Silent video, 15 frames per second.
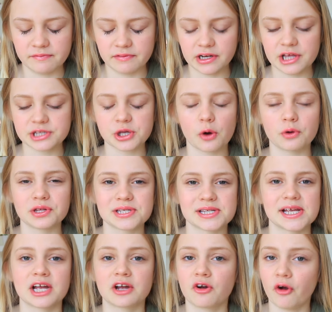Her videos are
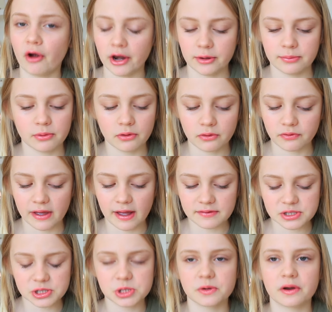honestly incredible. They
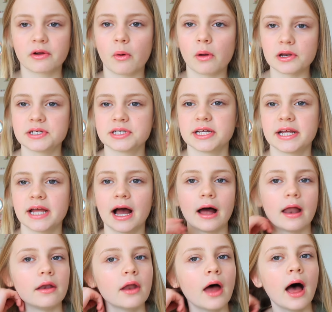have such great quality
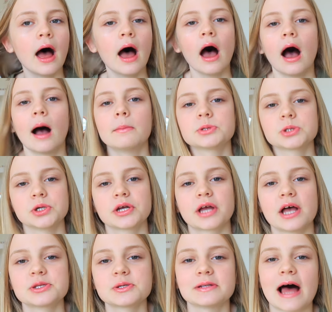and I'm sure you
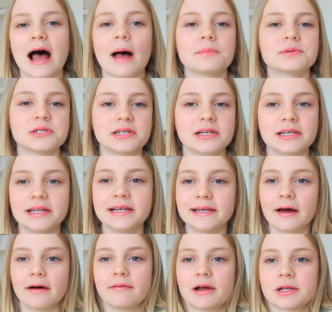guys will absolutely
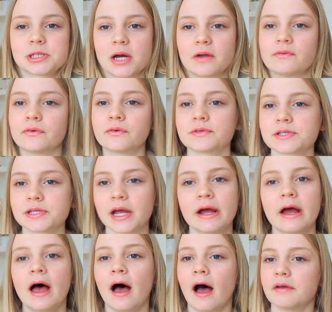love her channel. So
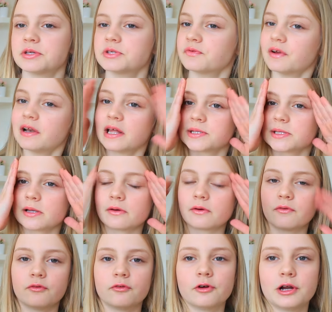I just realized I
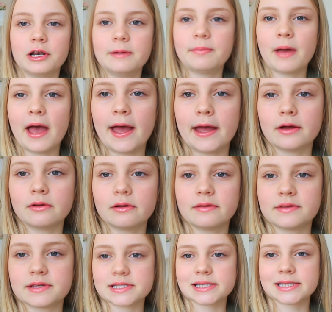look really pale
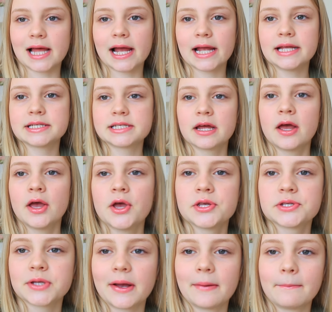in this light,
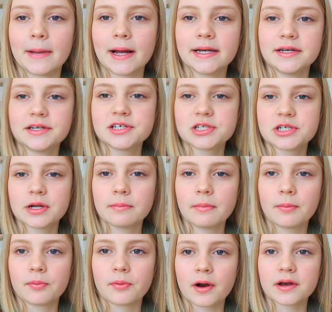so I might need to turn
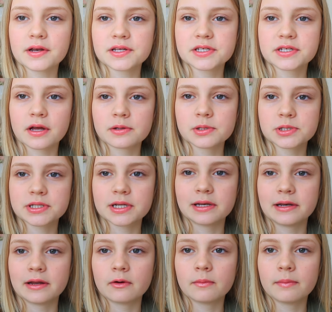my brightness down just a
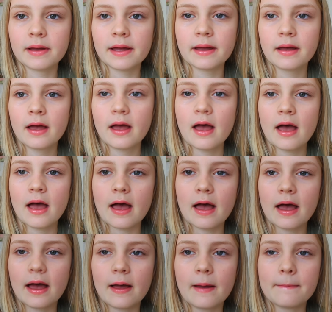little bit.
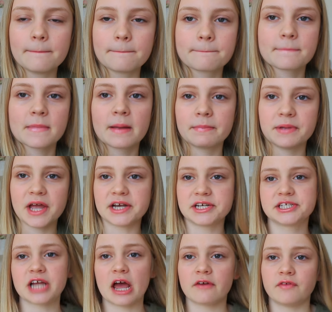Yeah,
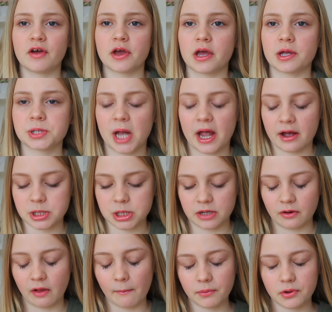definitely go check her
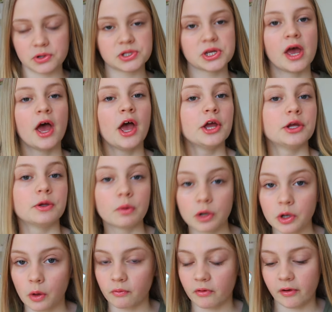channel out because you
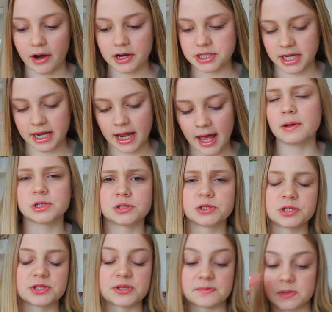will not regret it. Make sure
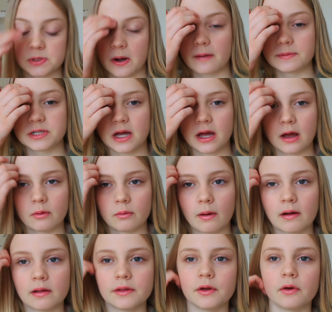to subscribe to her
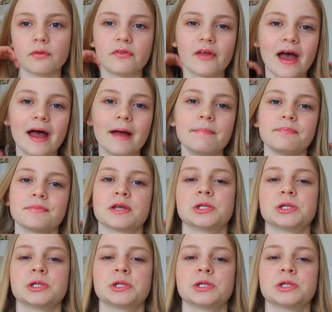while you're there.